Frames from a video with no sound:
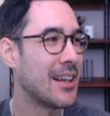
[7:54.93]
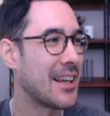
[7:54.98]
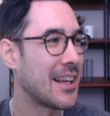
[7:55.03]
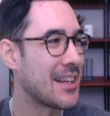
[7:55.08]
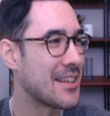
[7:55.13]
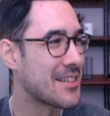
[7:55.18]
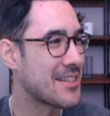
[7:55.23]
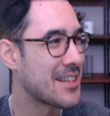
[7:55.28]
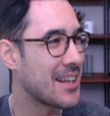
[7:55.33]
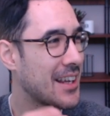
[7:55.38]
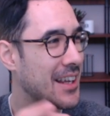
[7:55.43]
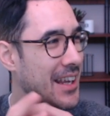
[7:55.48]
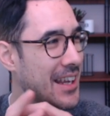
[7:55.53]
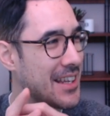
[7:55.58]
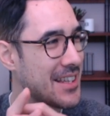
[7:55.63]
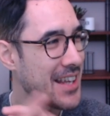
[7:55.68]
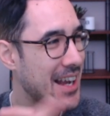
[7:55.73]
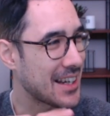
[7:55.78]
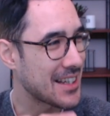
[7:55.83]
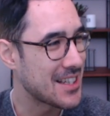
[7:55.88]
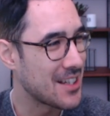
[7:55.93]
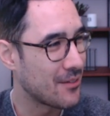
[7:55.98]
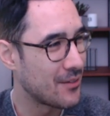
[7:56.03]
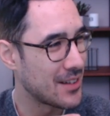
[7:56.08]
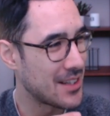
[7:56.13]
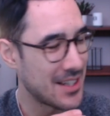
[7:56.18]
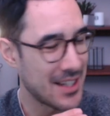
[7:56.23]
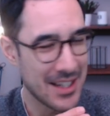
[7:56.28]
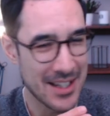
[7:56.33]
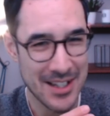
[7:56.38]
is his
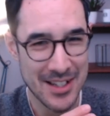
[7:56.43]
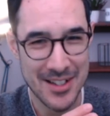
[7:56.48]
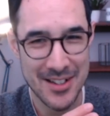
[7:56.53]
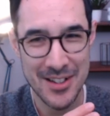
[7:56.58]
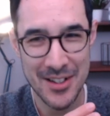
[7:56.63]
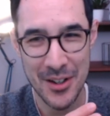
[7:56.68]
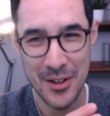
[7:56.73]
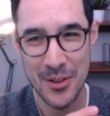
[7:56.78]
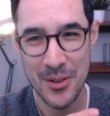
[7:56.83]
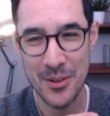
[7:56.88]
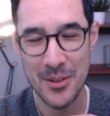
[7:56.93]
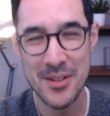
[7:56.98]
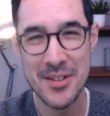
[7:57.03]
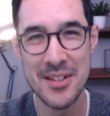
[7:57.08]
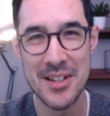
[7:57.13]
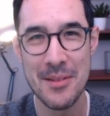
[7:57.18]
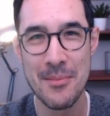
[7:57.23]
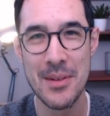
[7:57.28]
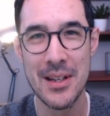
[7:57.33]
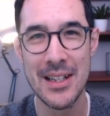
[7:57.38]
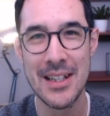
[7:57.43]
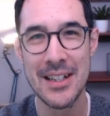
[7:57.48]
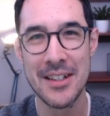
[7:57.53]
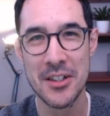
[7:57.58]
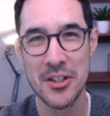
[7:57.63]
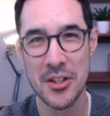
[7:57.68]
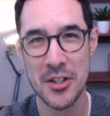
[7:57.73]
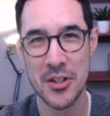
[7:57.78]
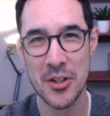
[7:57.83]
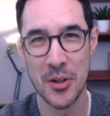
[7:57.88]
activity is so similar
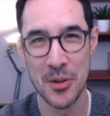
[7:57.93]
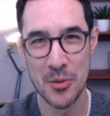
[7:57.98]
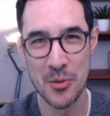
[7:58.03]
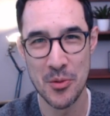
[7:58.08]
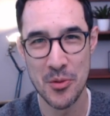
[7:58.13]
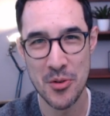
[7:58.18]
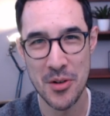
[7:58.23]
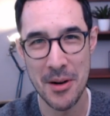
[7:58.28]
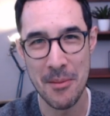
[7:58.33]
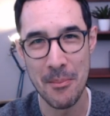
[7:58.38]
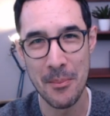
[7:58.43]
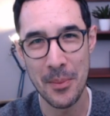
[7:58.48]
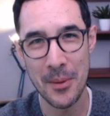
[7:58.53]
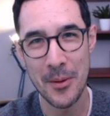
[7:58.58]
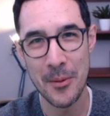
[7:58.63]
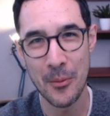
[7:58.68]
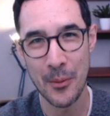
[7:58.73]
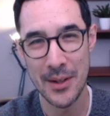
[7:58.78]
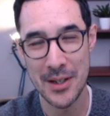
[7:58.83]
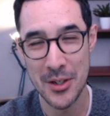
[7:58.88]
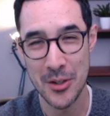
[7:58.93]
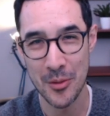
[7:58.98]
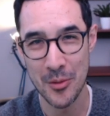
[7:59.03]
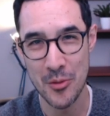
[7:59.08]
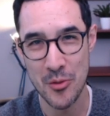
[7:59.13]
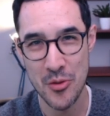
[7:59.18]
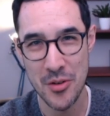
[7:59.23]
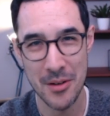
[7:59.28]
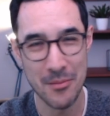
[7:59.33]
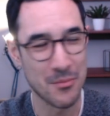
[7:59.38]
to Donald Trump when
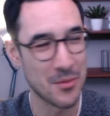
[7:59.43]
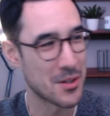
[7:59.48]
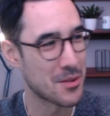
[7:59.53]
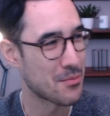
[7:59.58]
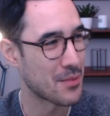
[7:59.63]
Donald Trump was